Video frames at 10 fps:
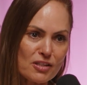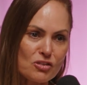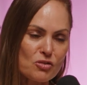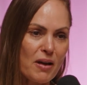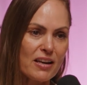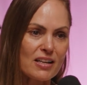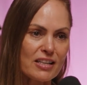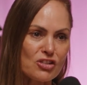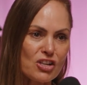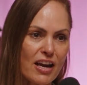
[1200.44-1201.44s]
are
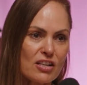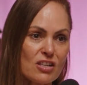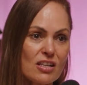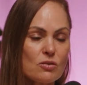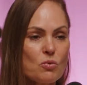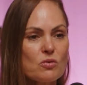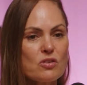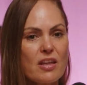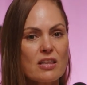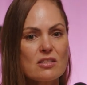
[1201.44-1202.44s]
dramatically changing. It's also
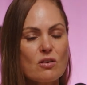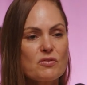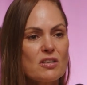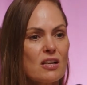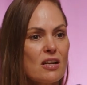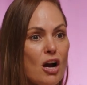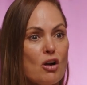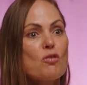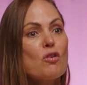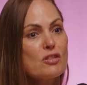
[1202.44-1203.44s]
that there's often a
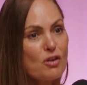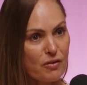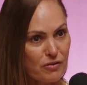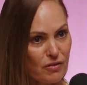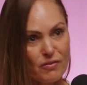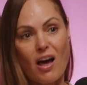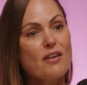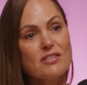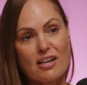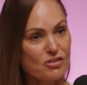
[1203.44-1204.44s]
crossover of
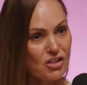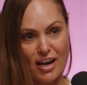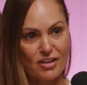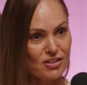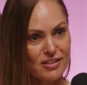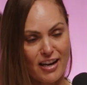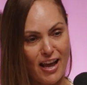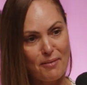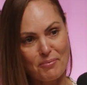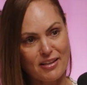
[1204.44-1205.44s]
lifestyle changes that are
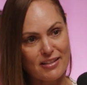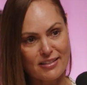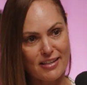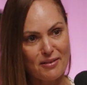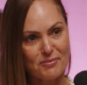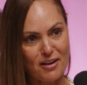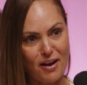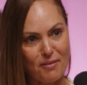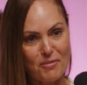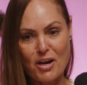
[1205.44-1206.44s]
happening at the same
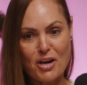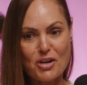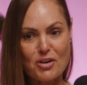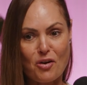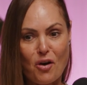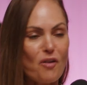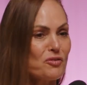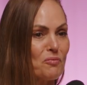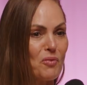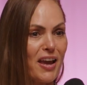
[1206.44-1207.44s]
time.
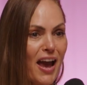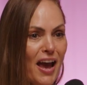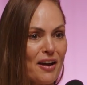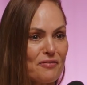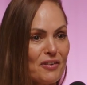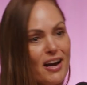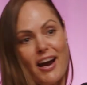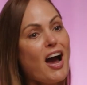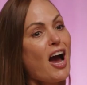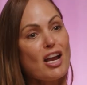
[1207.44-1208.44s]
Often we have
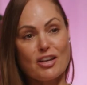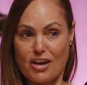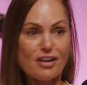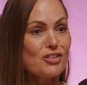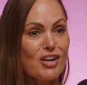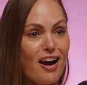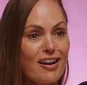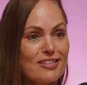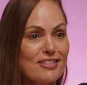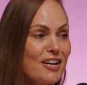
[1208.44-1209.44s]
a young
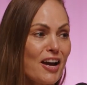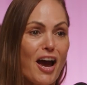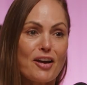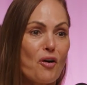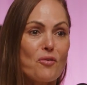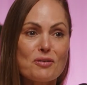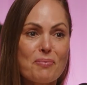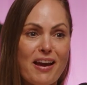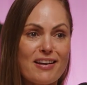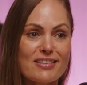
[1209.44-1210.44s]
child, an older
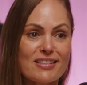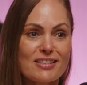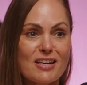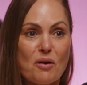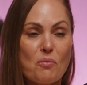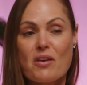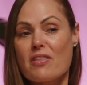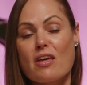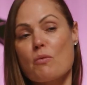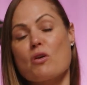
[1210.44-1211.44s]
parent. We're
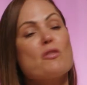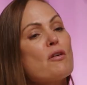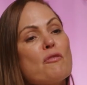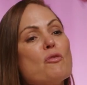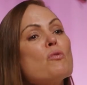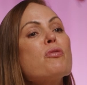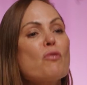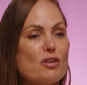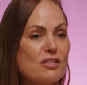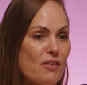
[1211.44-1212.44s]
in the full
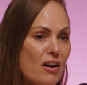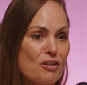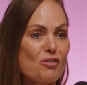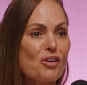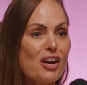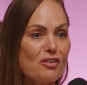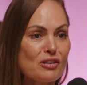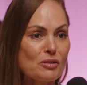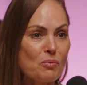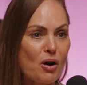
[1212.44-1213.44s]
throes of our career
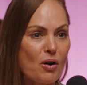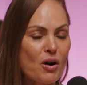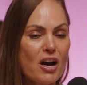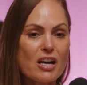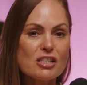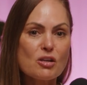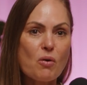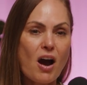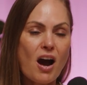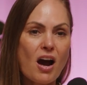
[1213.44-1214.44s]
as well. So
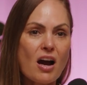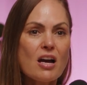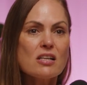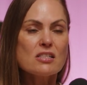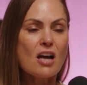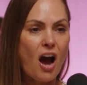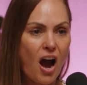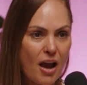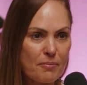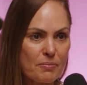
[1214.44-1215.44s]
our
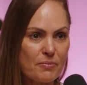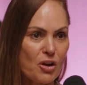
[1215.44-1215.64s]
time,